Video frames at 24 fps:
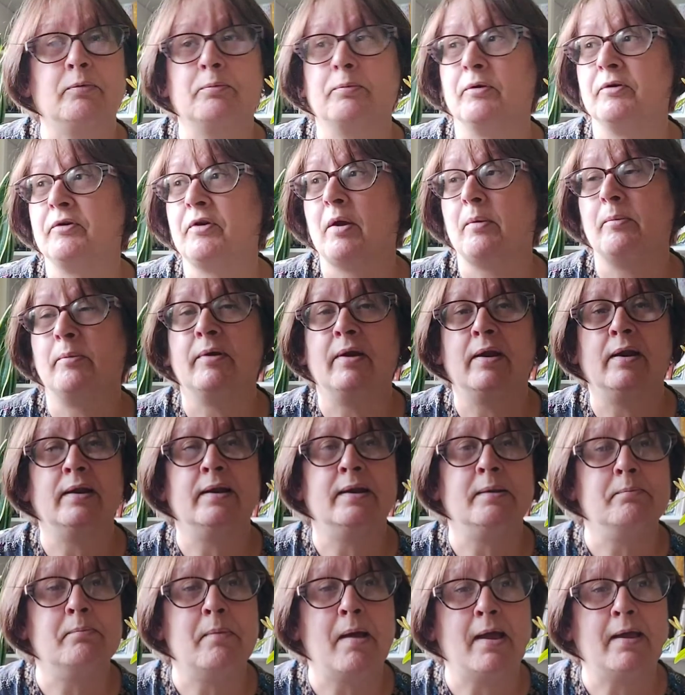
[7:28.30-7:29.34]
predominantly
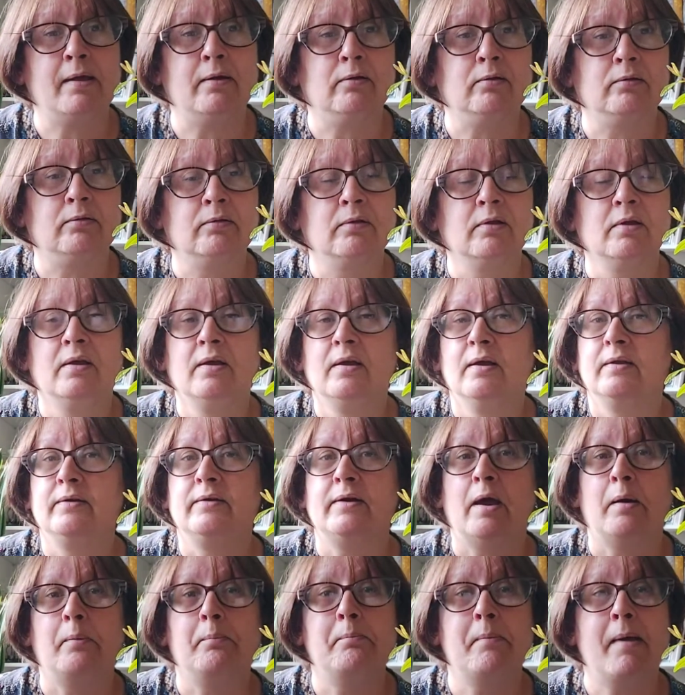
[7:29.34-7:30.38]
male.
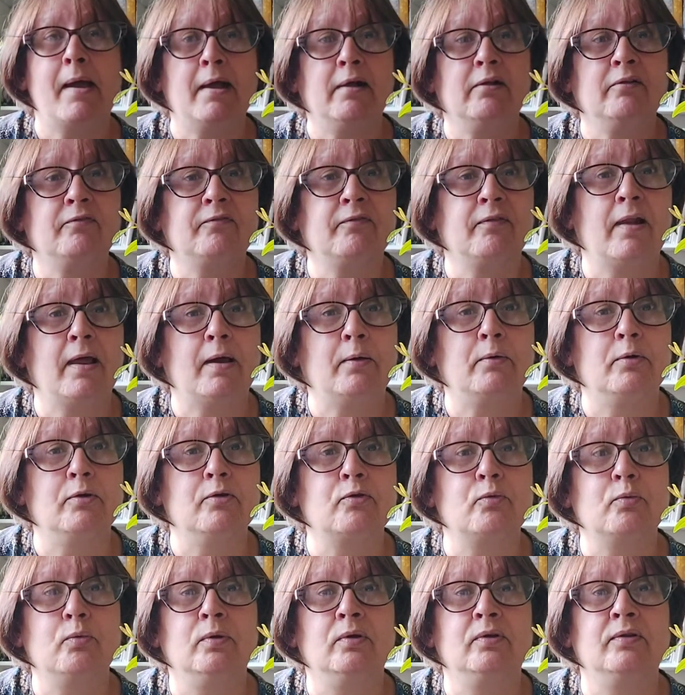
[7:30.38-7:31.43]
Now, male
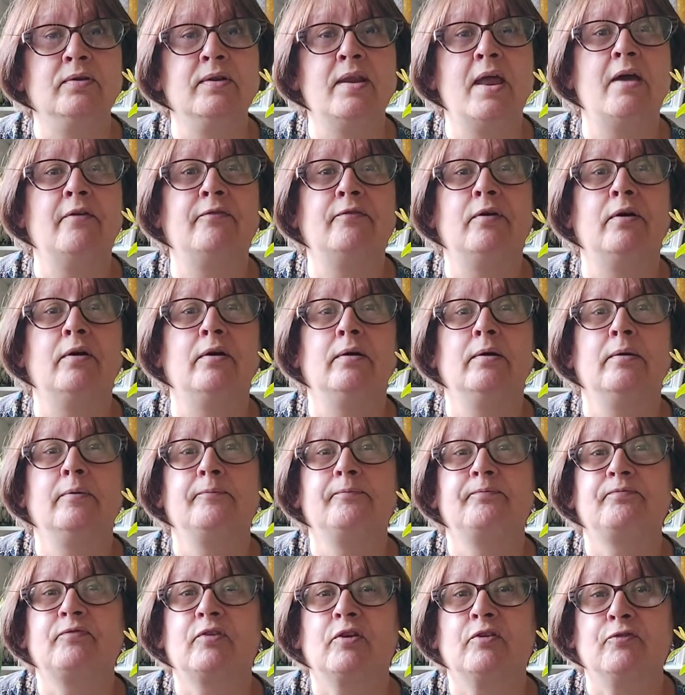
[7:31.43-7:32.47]
flowers will never
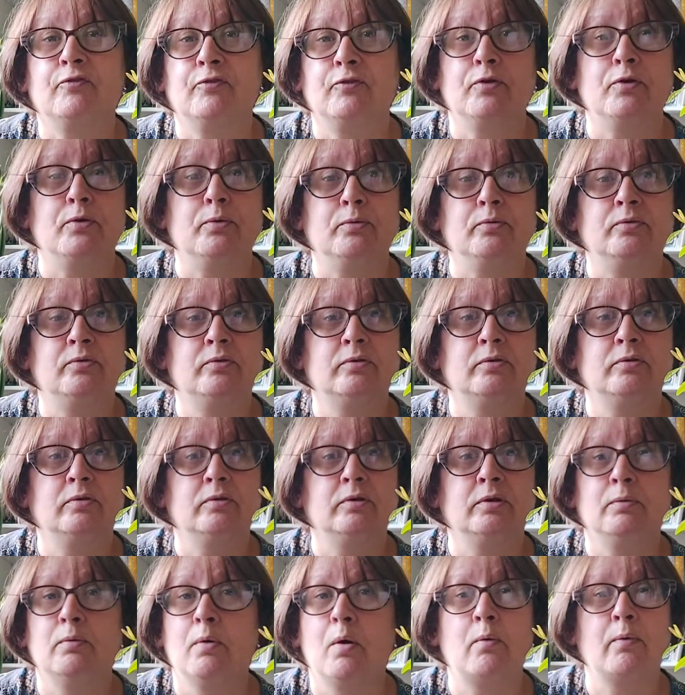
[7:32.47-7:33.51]
fruit.
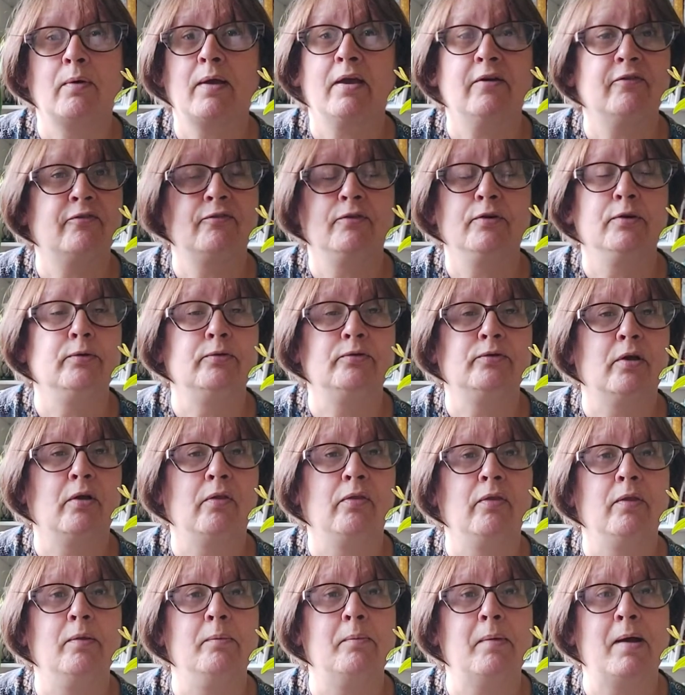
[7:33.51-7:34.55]
You won't get fruit on
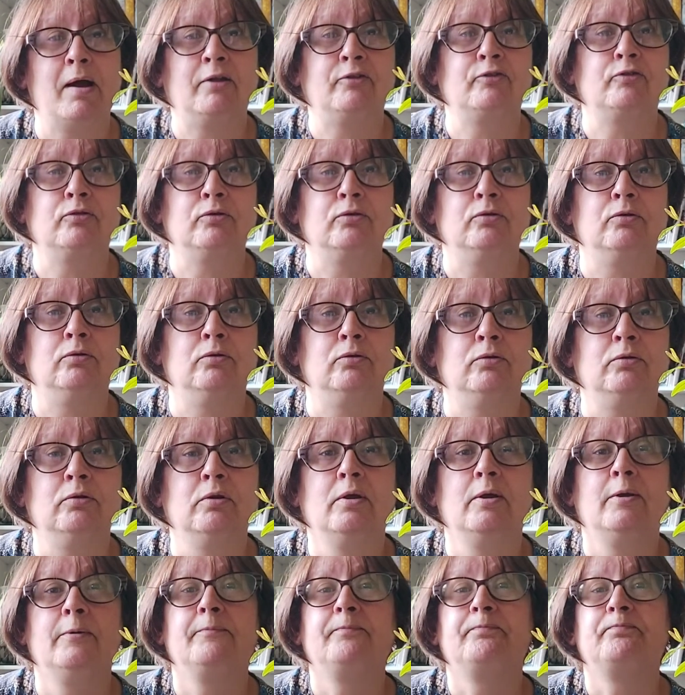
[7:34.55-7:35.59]
them at all.
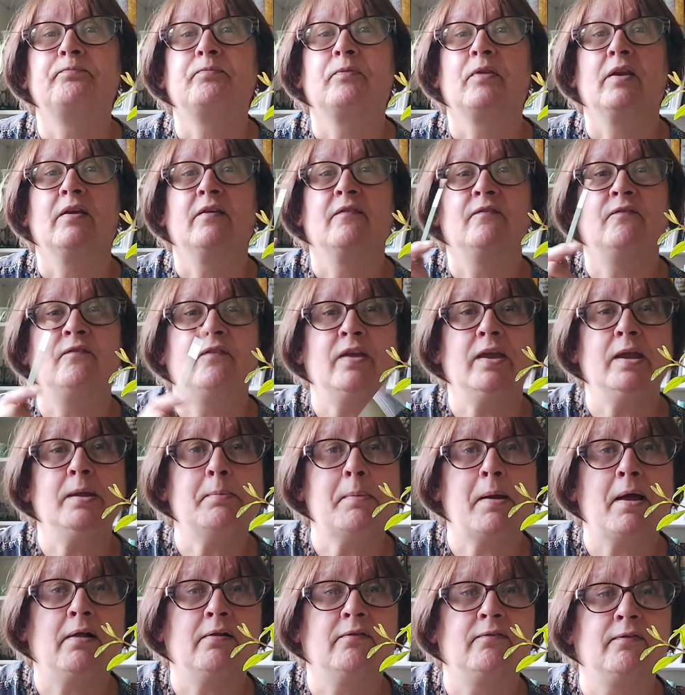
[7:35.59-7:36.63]

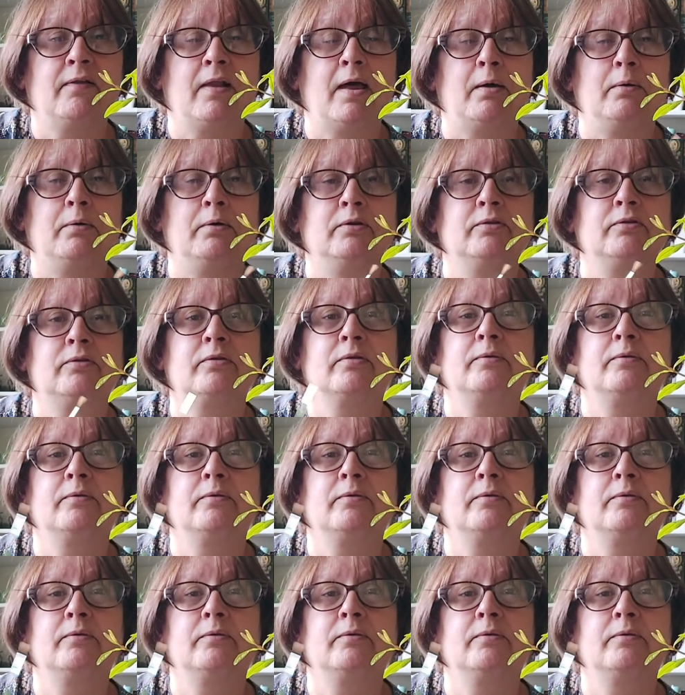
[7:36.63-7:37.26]
Female flowers